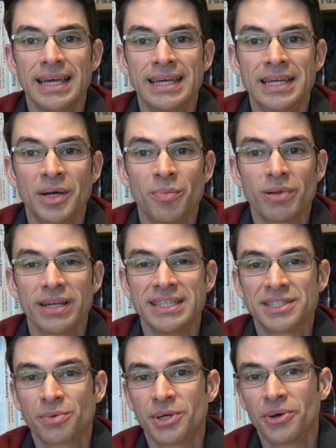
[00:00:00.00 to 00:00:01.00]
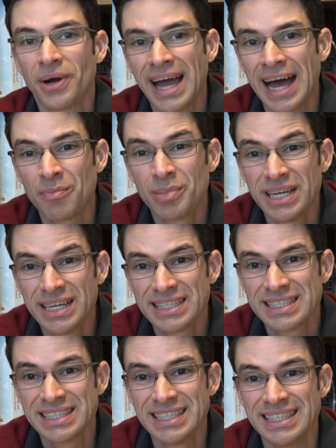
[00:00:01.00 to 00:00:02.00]
in a place where your
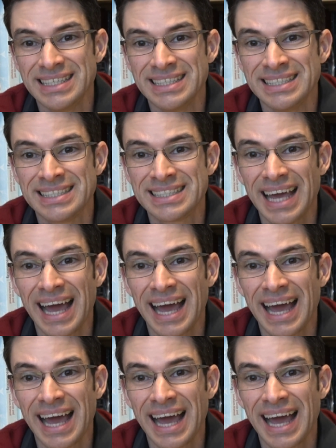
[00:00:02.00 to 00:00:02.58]
happiness is